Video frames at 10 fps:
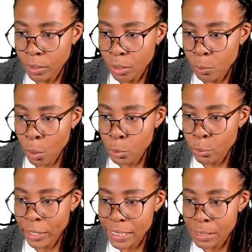What would
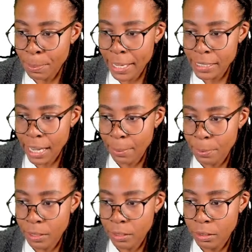we expect to
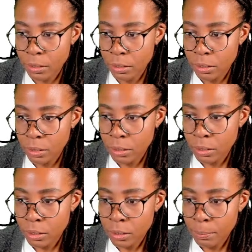happen
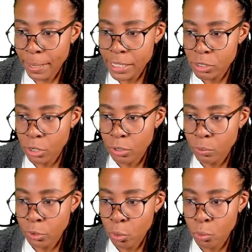based
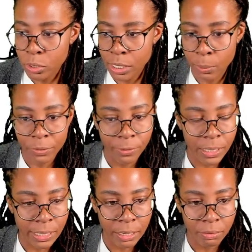on the order that we
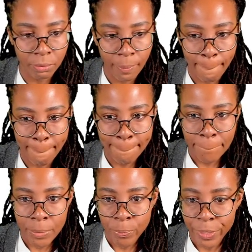figured out?
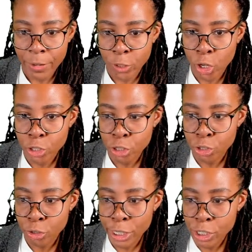If the
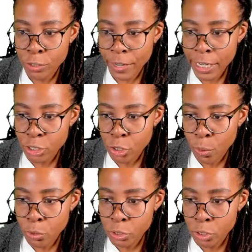concentration of
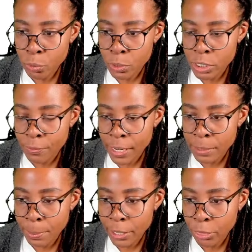H2O2 was
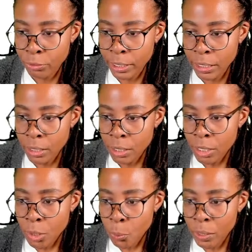divided by 3,
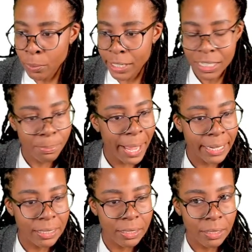we would
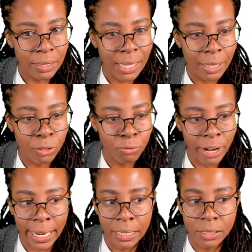expect that the
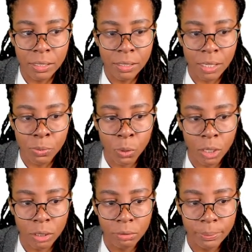rate does what?